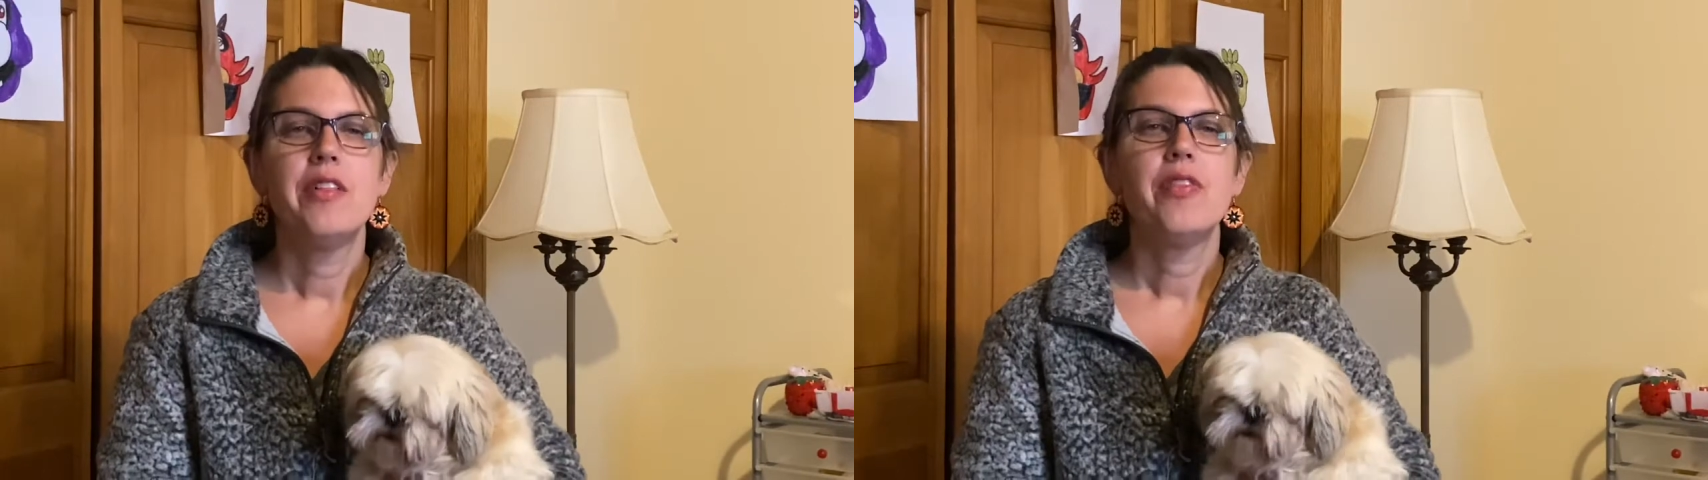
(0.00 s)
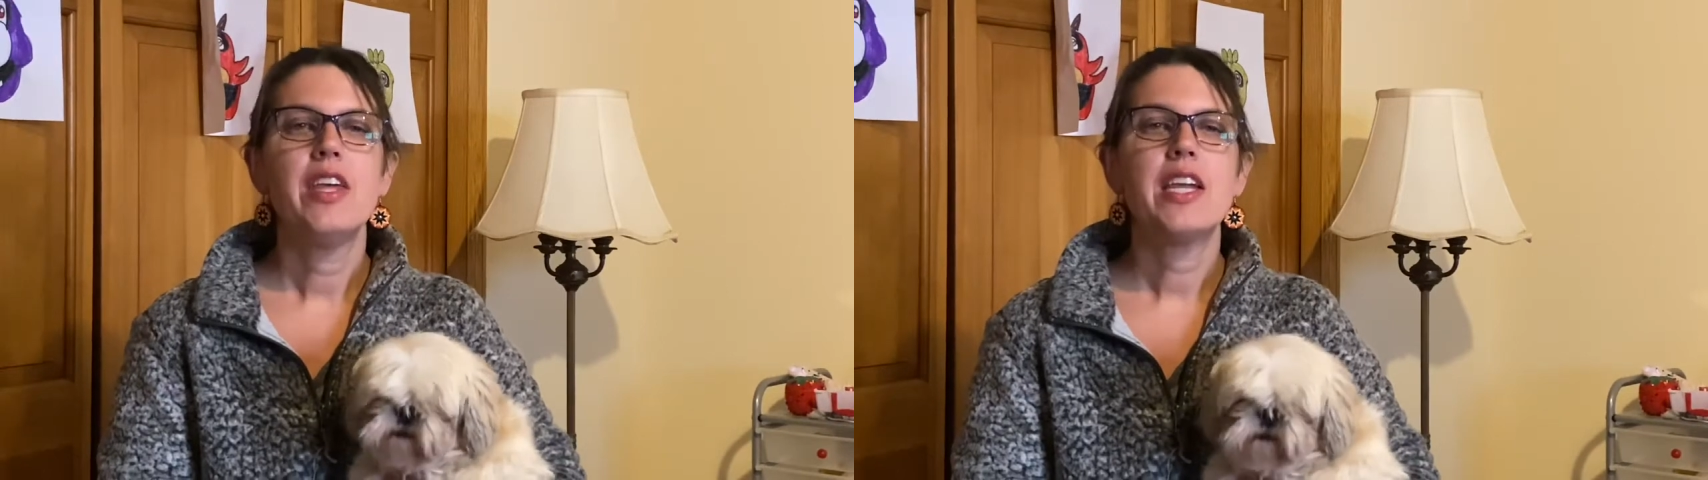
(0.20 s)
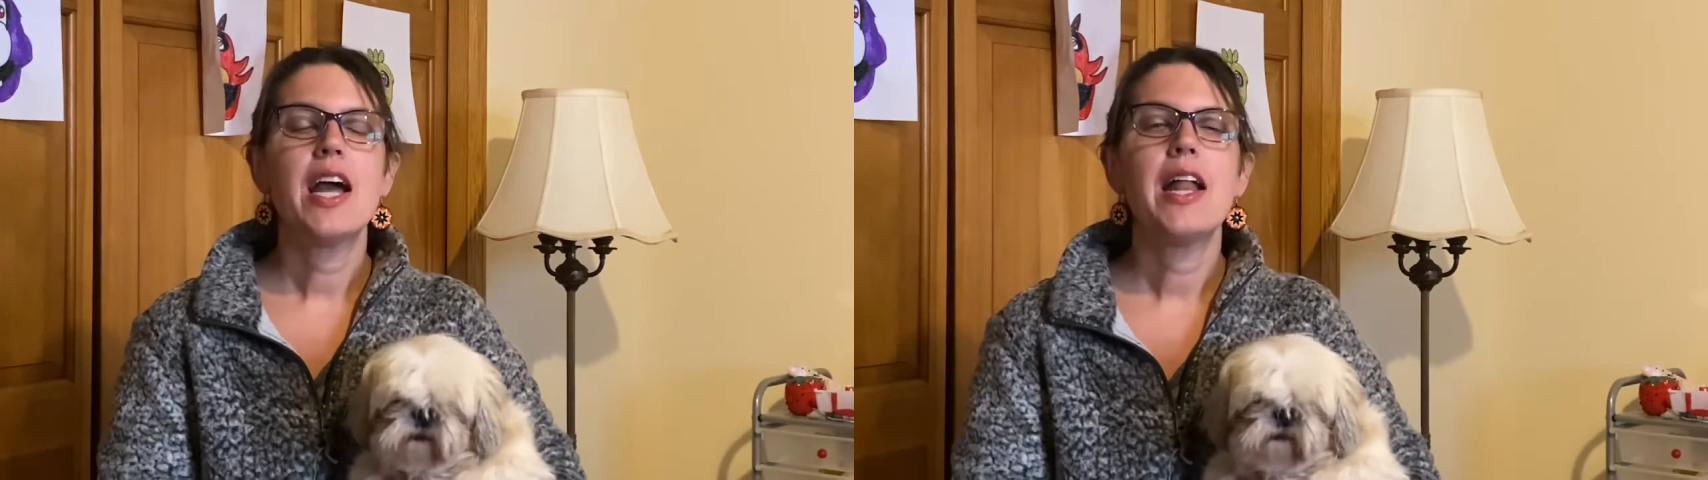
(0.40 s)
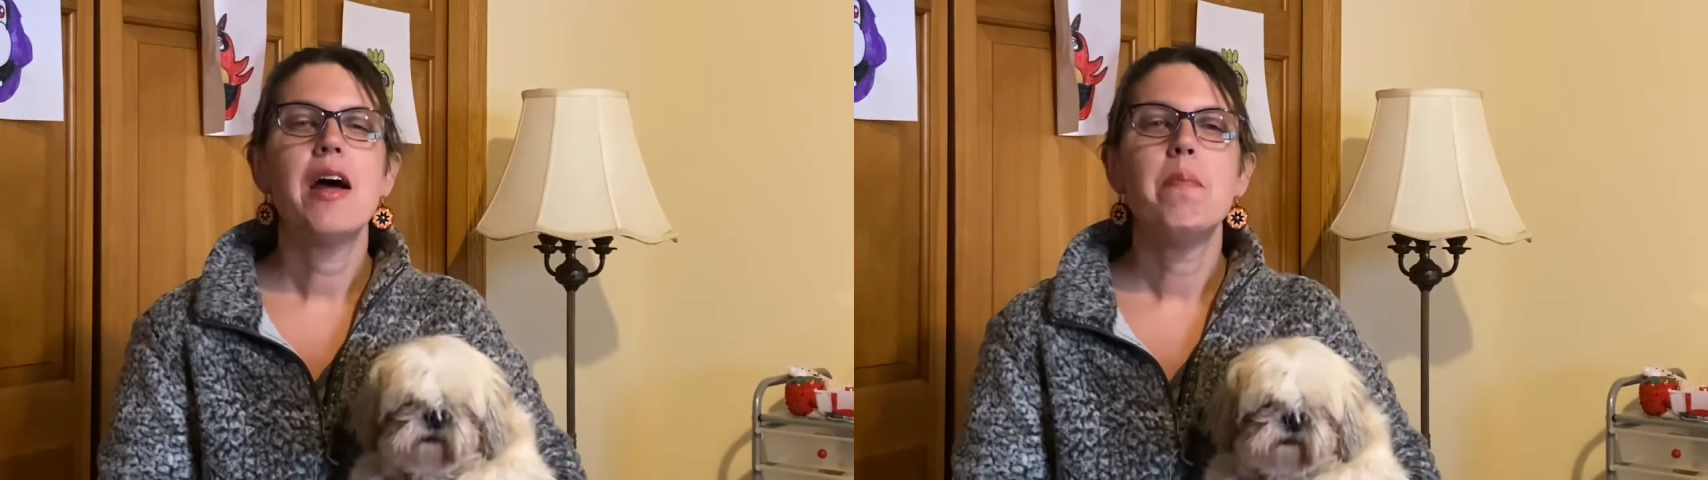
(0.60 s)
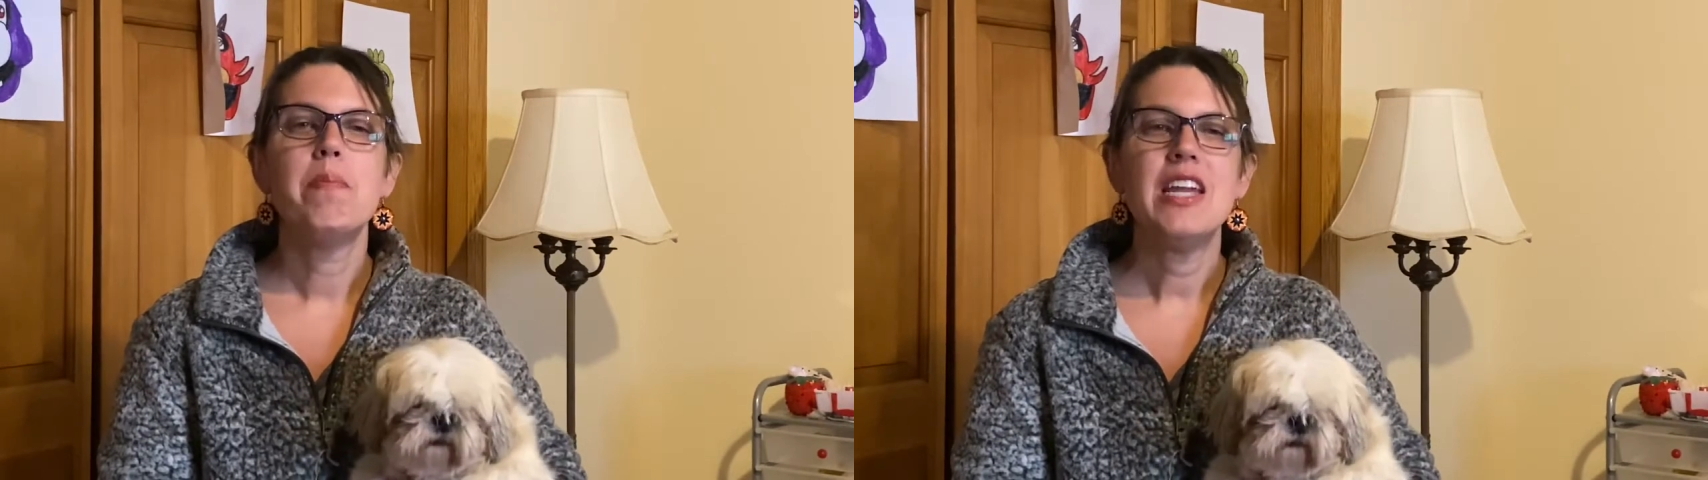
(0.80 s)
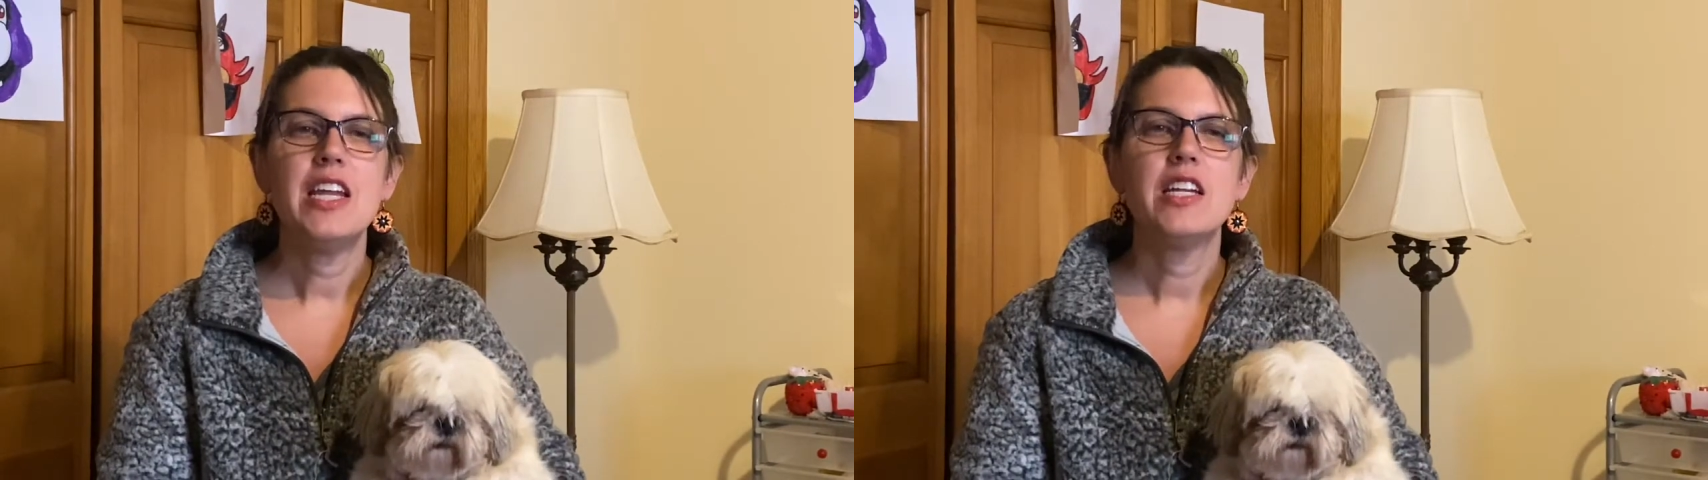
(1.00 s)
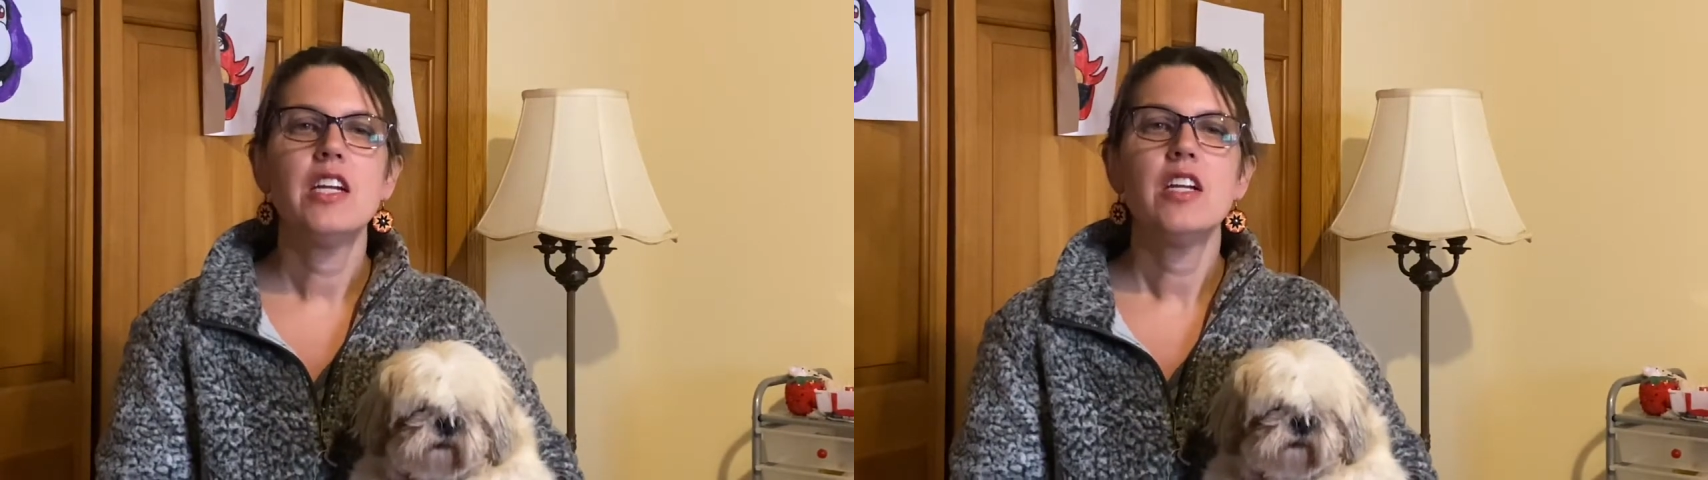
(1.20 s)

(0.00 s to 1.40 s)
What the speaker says: They got a big,